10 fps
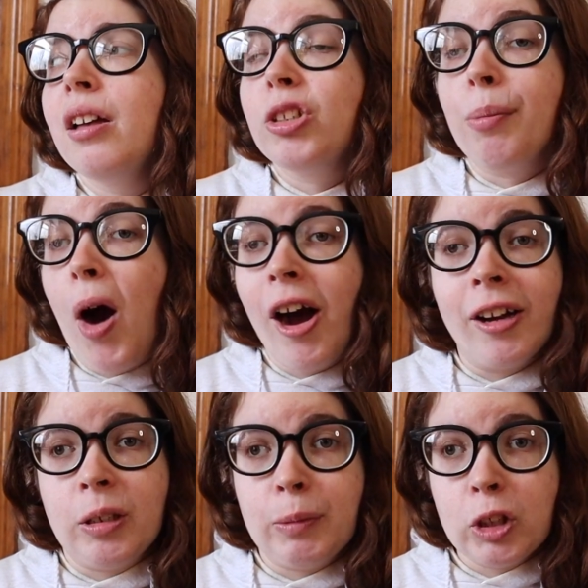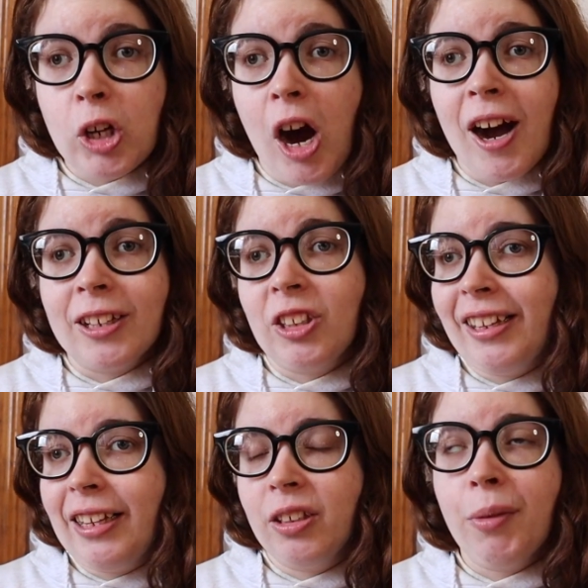some awesome shots
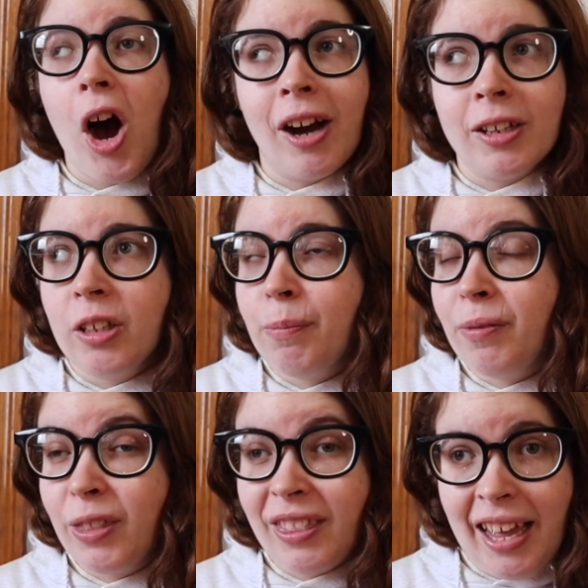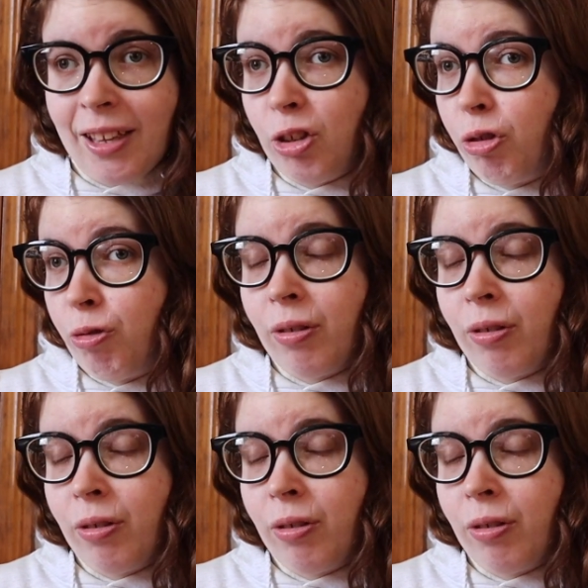and did some awesome things,